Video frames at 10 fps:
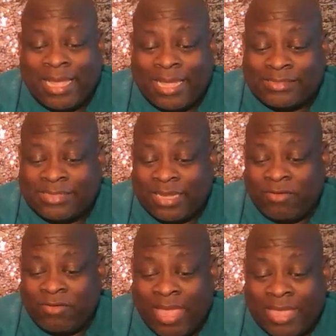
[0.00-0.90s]
I was like,
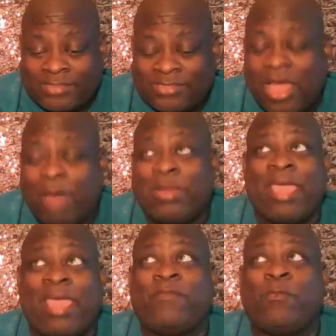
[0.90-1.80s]
okay. So I'm
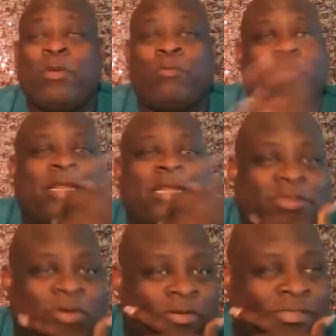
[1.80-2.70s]
laughing when Brittany do her